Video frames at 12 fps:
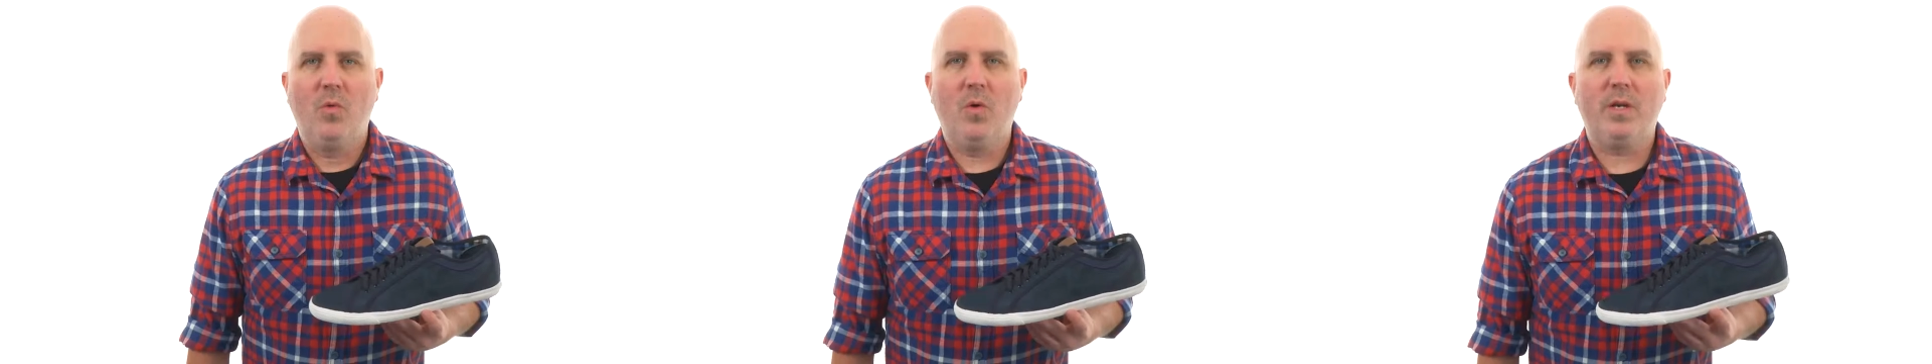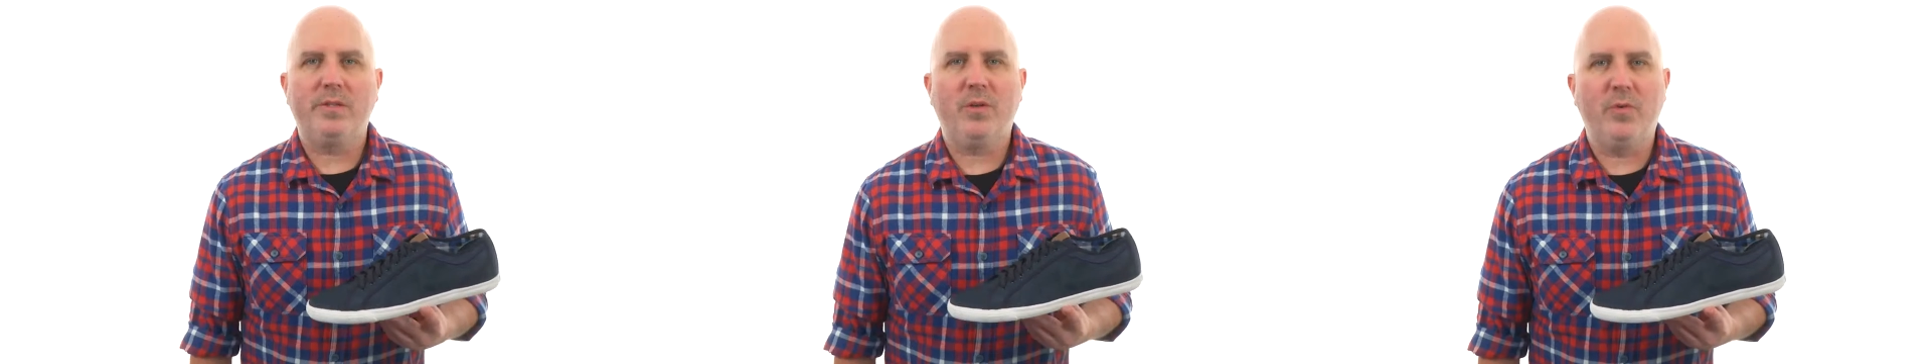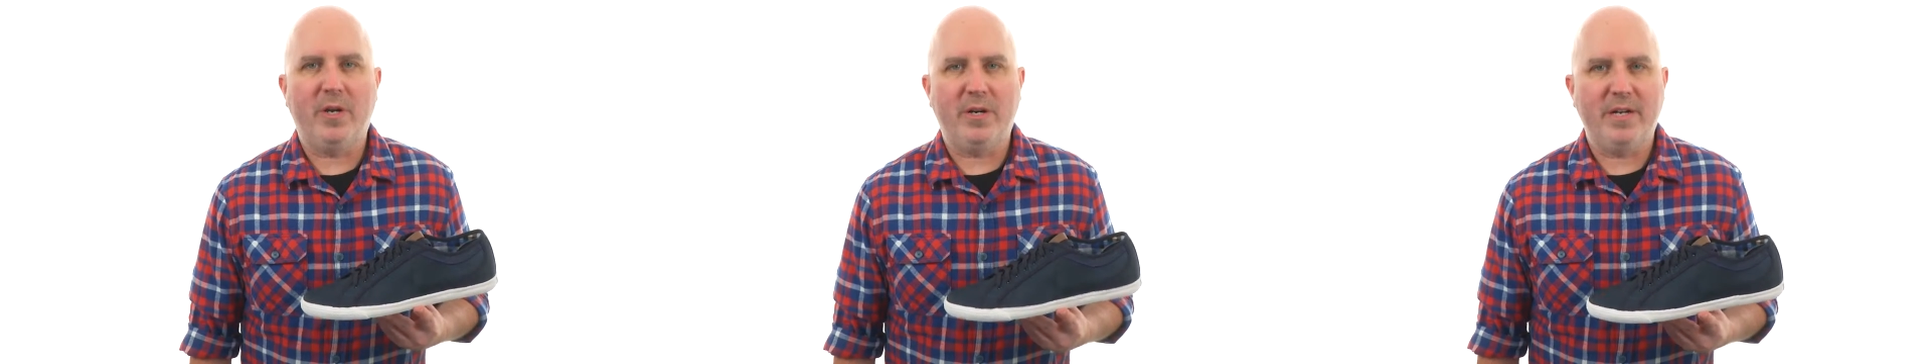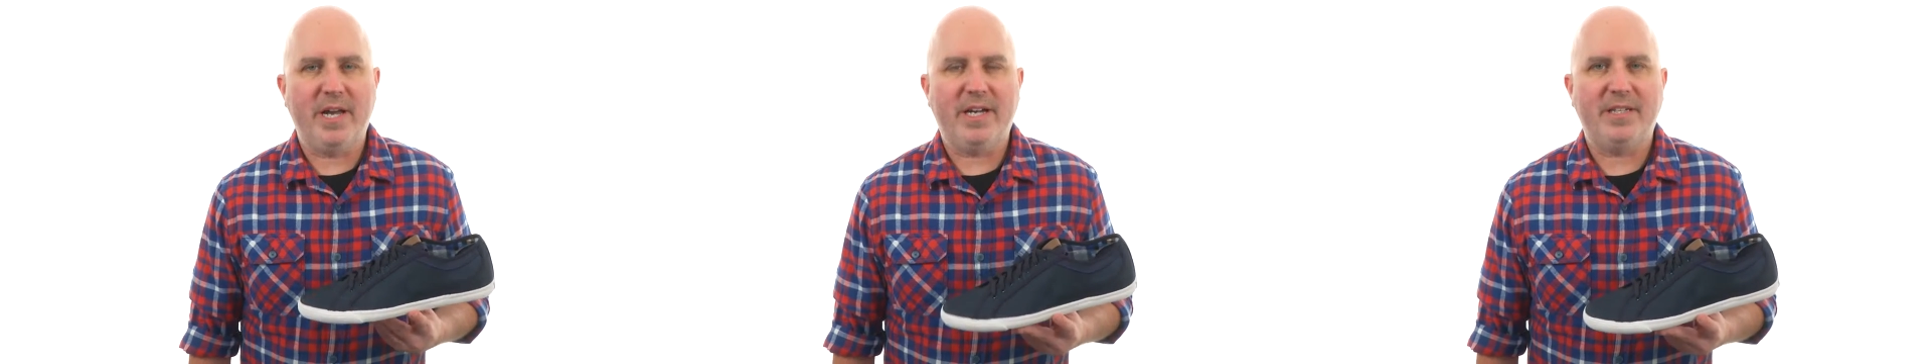What's going
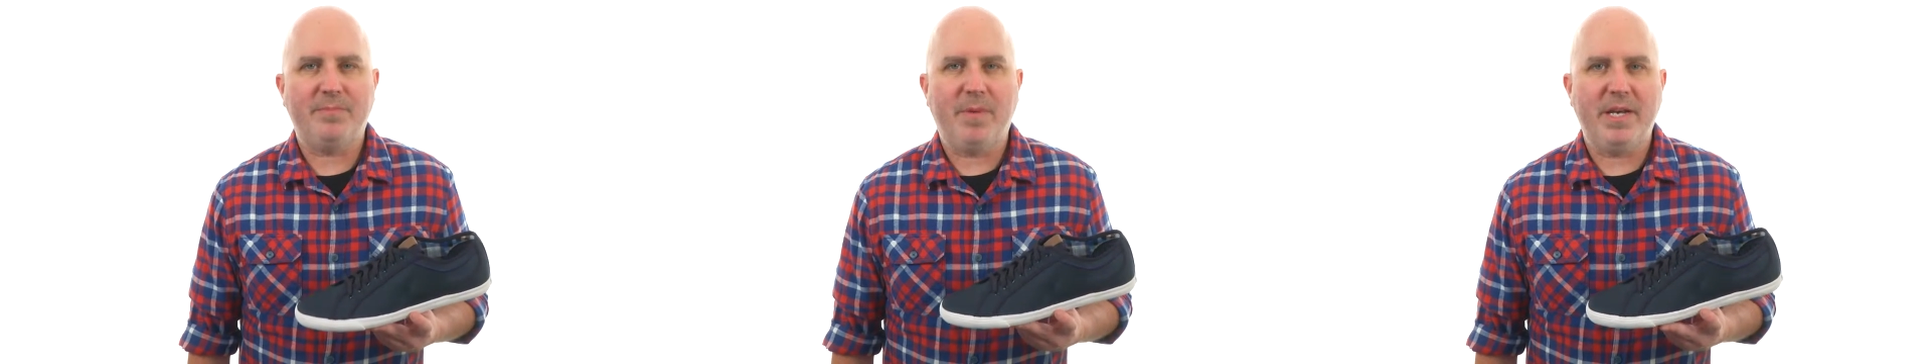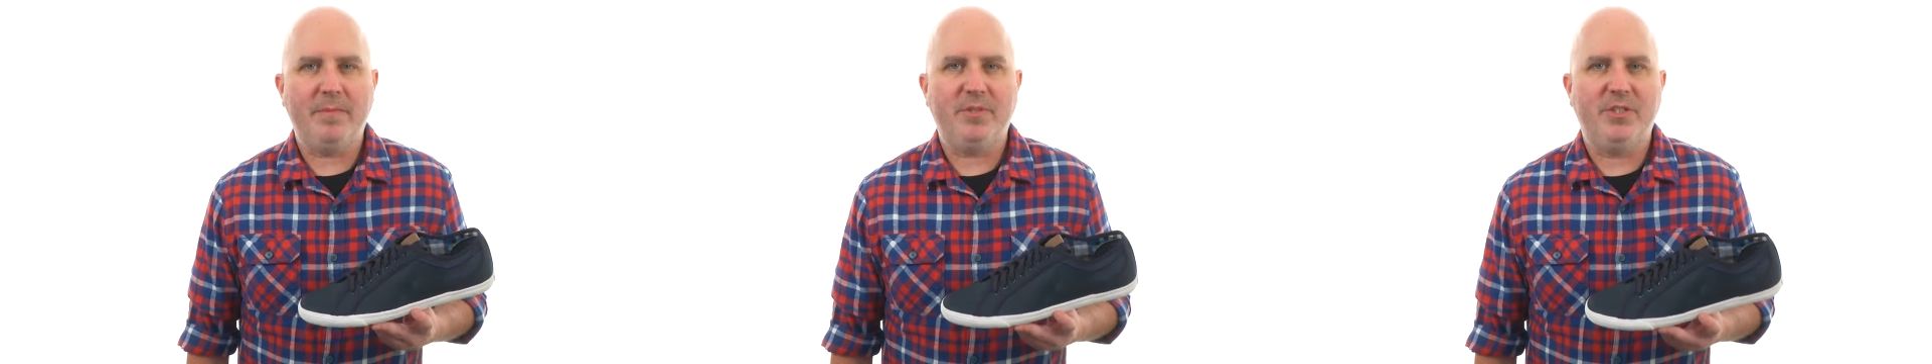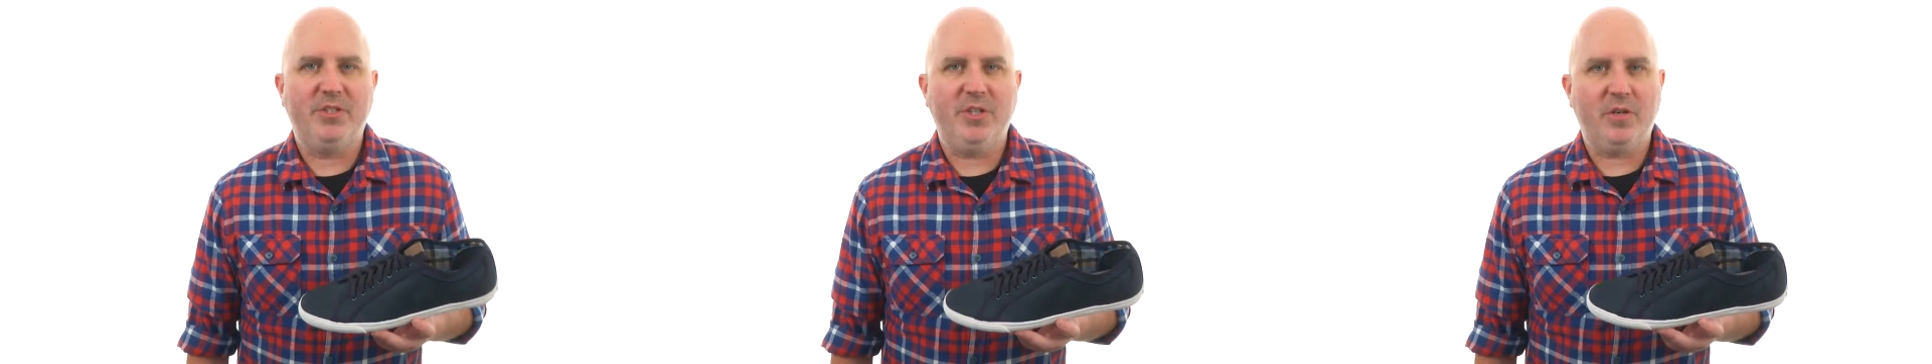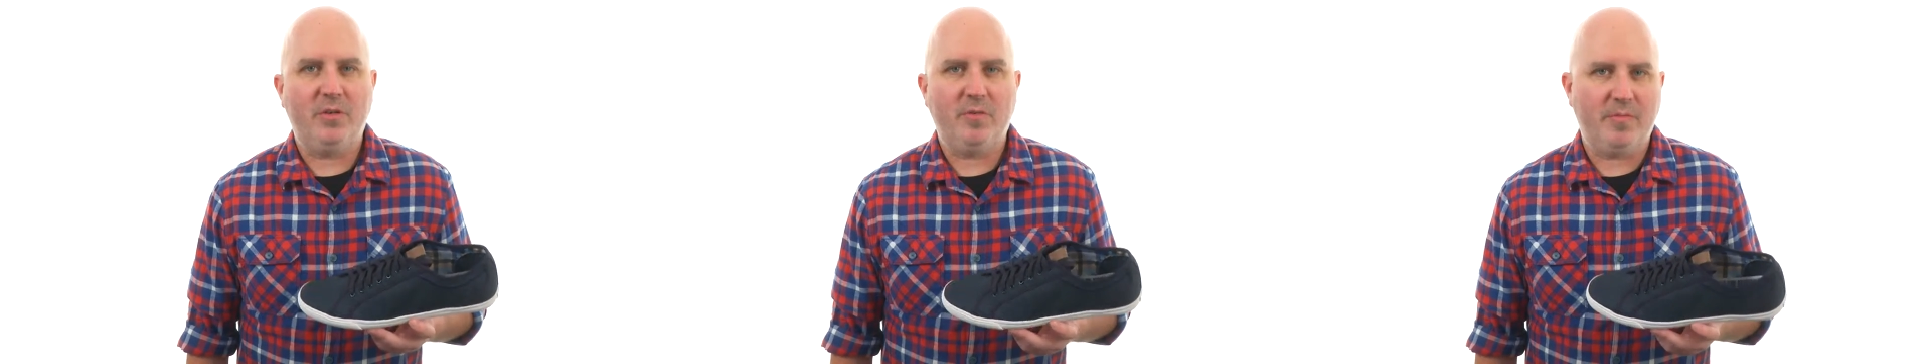on, guys? My name's
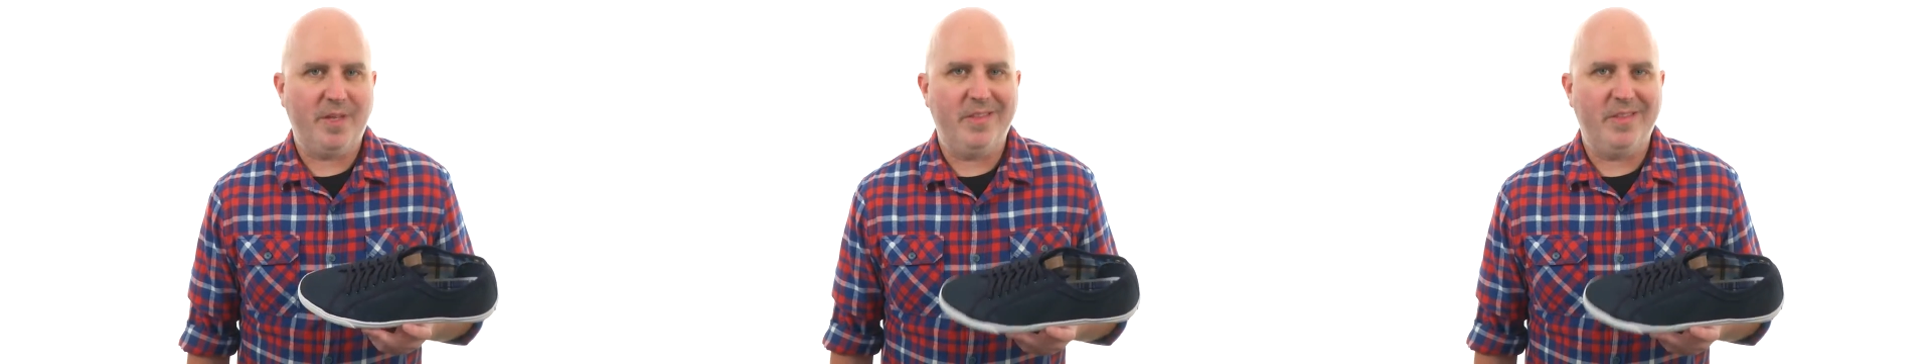Joe,